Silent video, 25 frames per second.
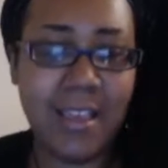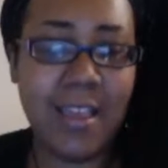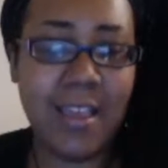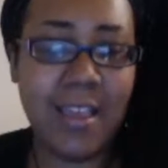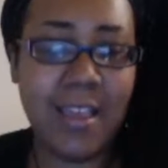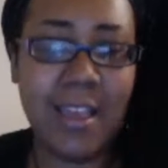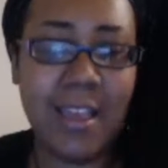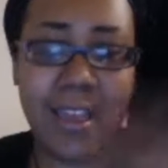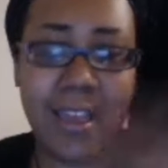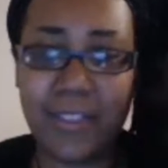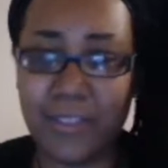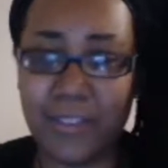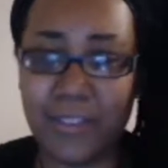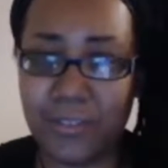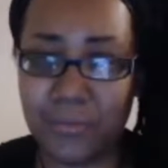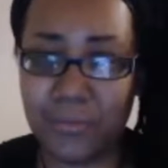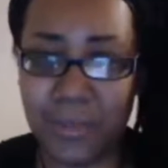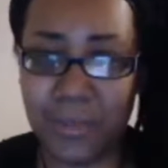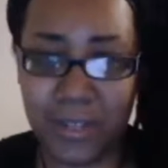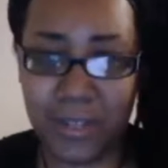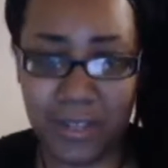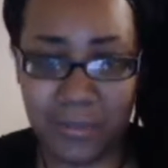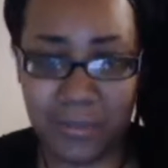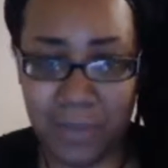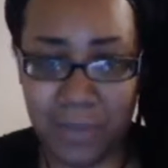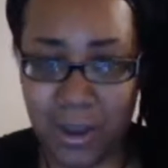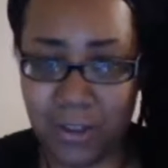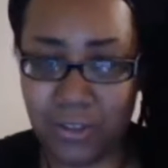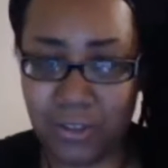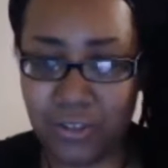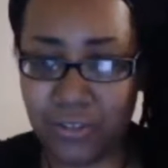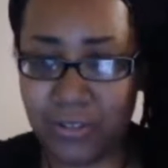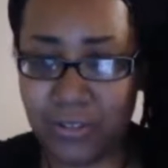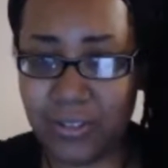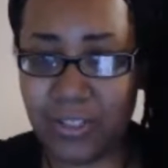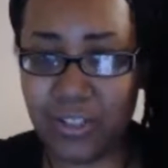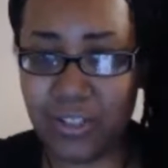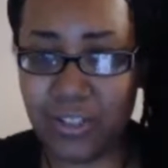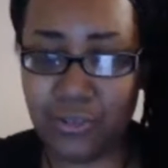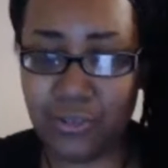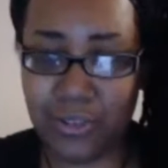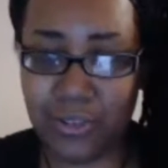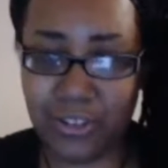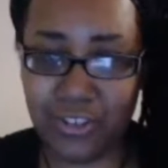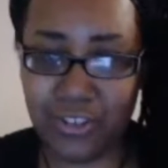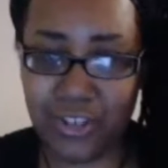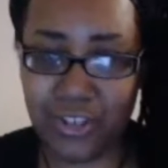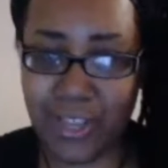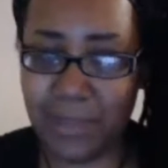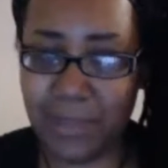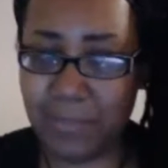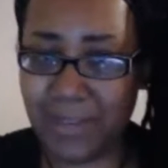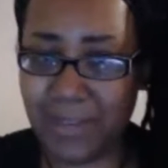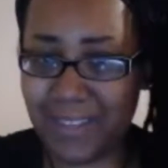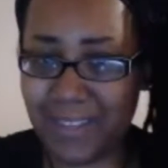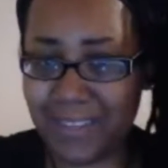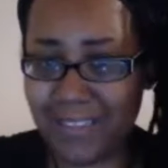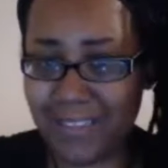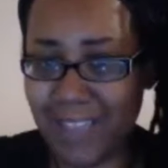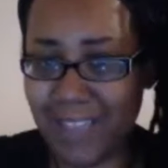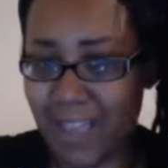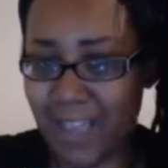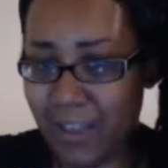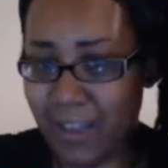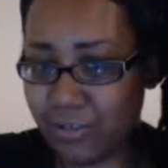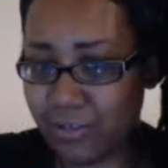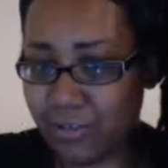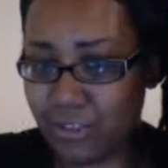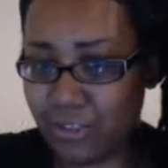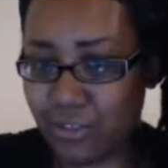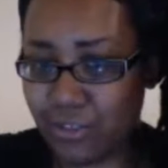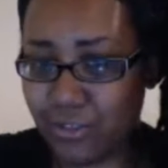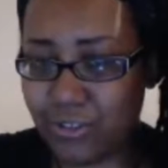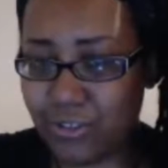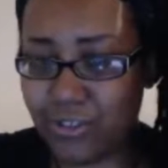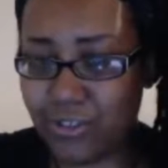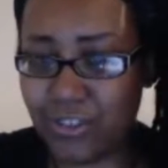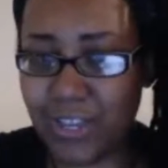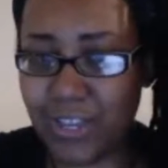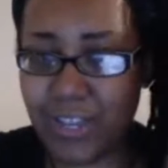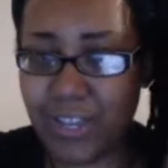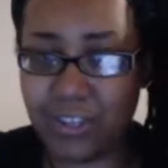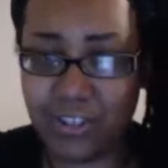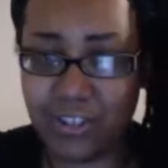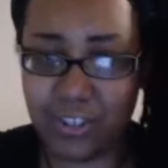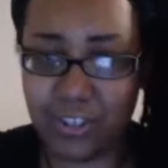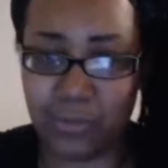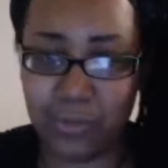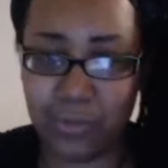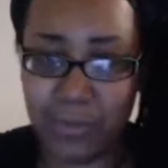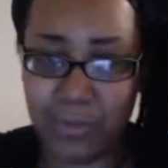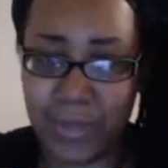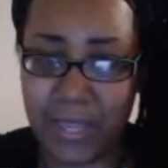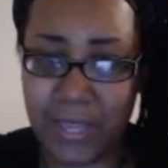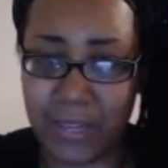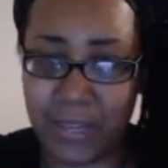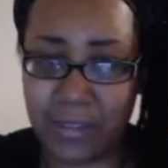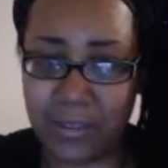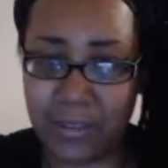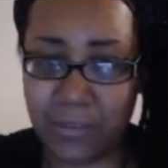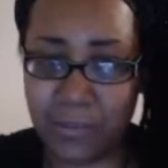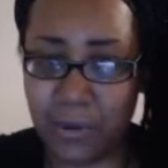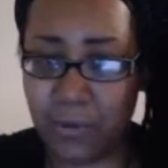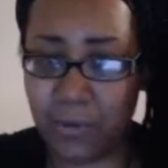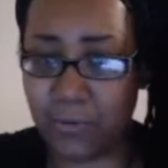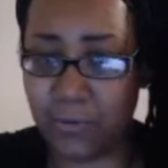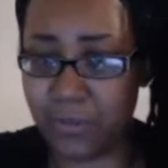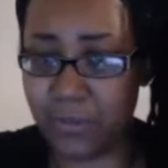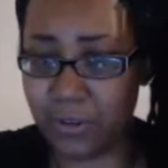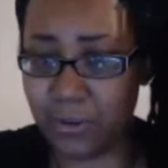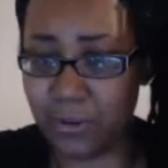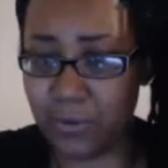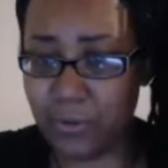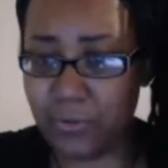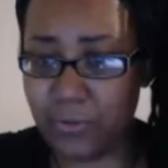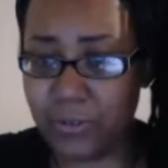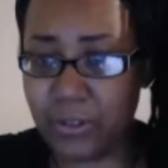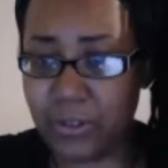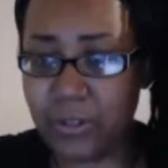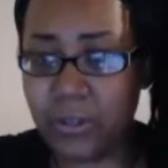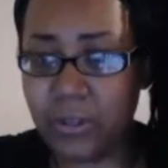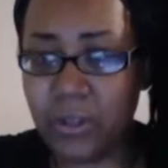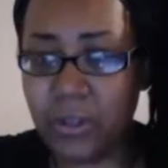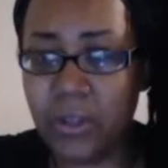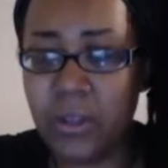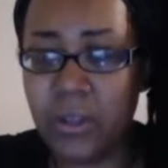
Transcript: And there's many mantras that you can chant, many sounds that you can chant, just repeating them over and over.